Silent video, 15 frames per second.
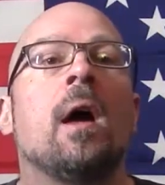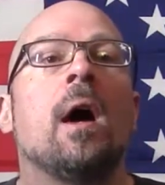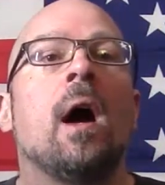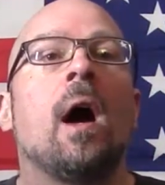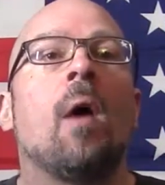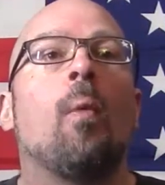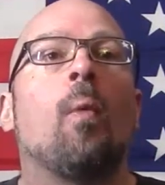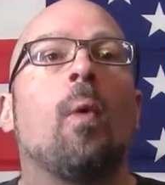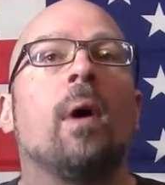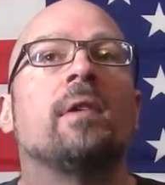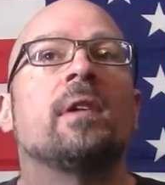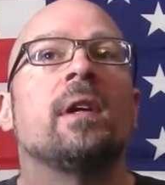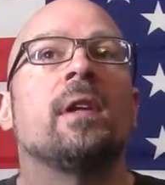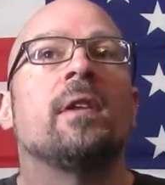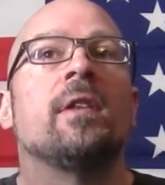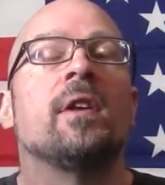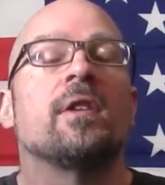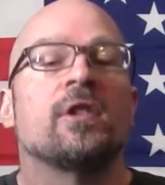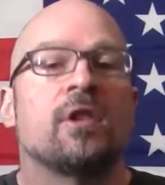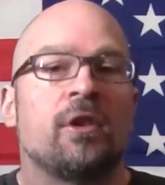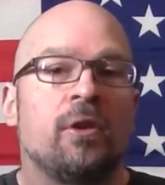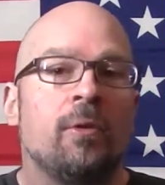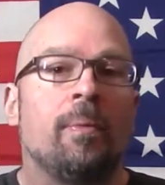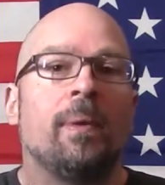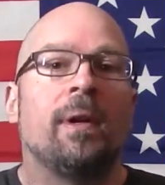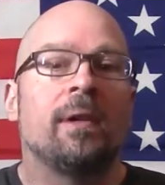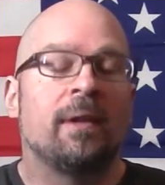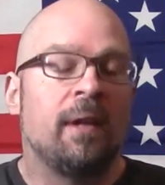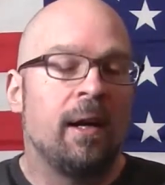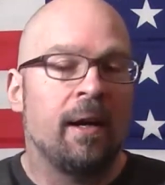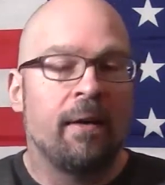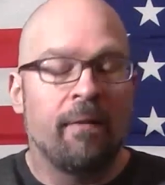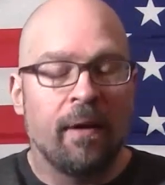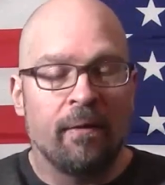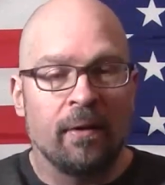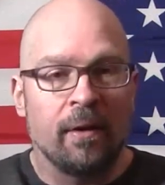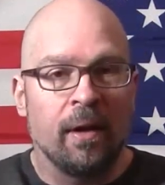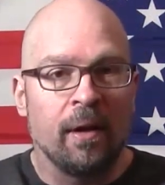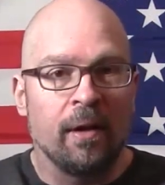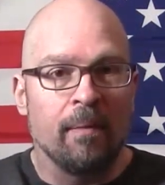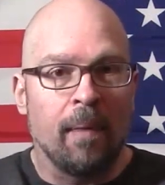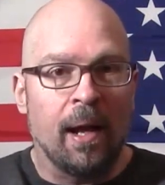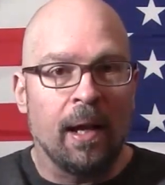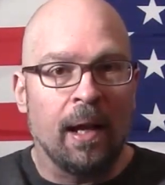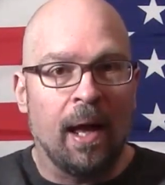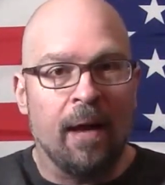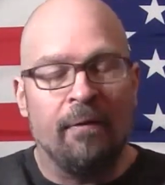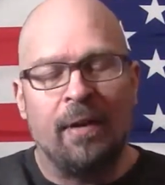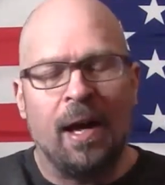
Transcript: Was it the stupidest thing I've ever done in my life?